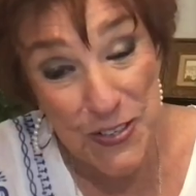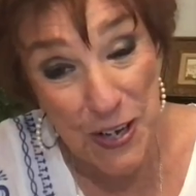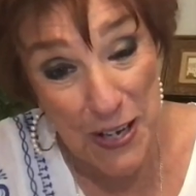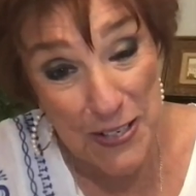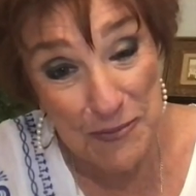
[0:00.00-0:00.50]
you
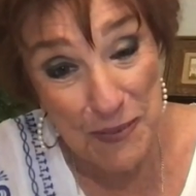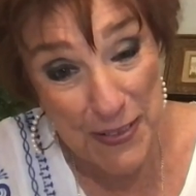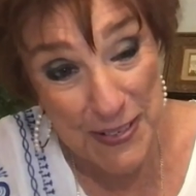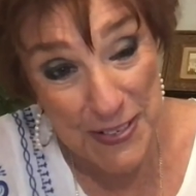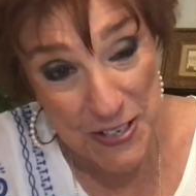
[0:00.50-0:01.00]
talked
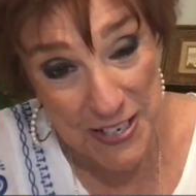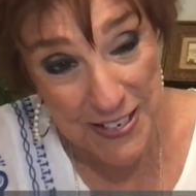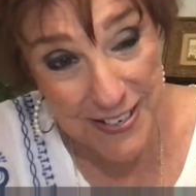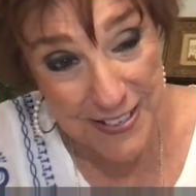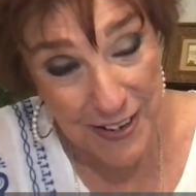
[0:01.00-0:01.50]
about the
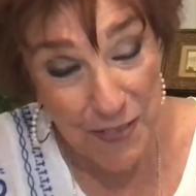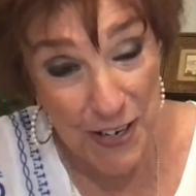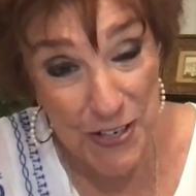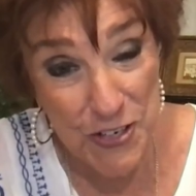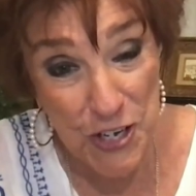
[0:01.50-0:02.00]
genius, I
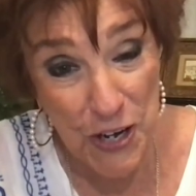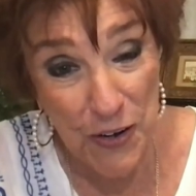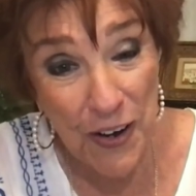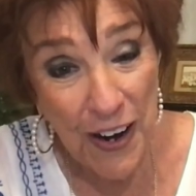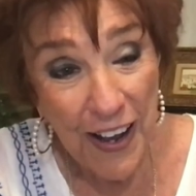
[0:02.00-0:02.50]
want to
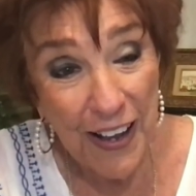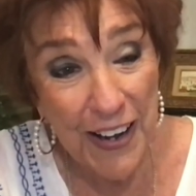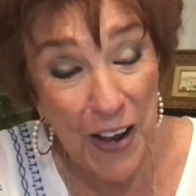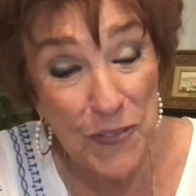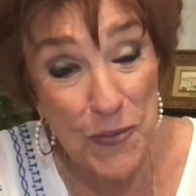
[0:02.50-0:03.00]
share
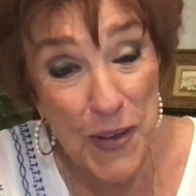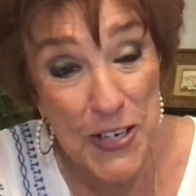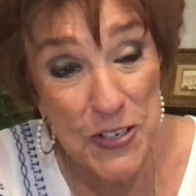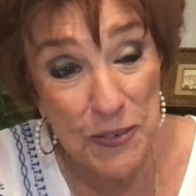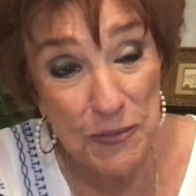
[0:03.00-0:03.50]
an
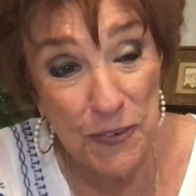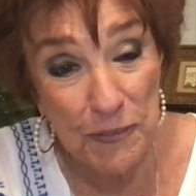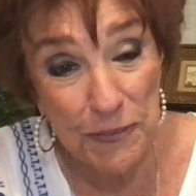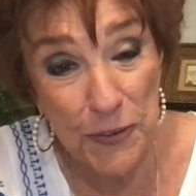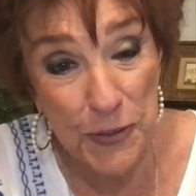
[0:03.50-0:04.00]
affirmation
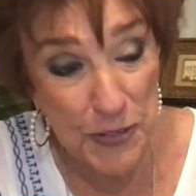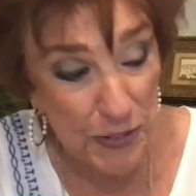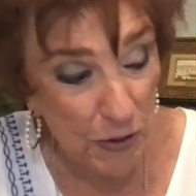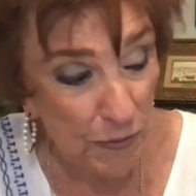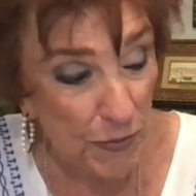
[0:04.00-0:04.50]
from Florence
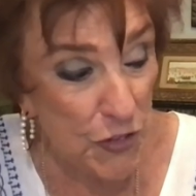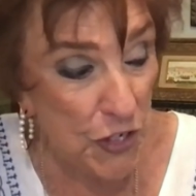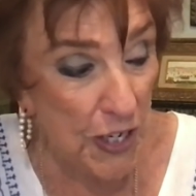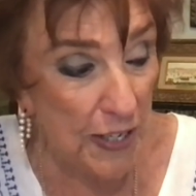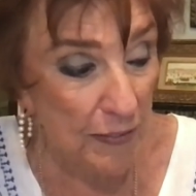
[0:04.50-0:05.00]
Scovel
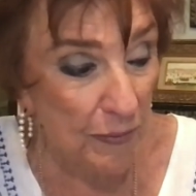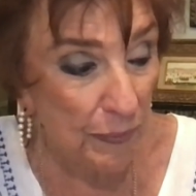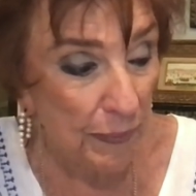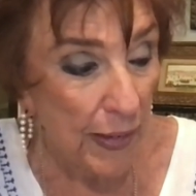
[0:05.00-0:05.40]
Shinn.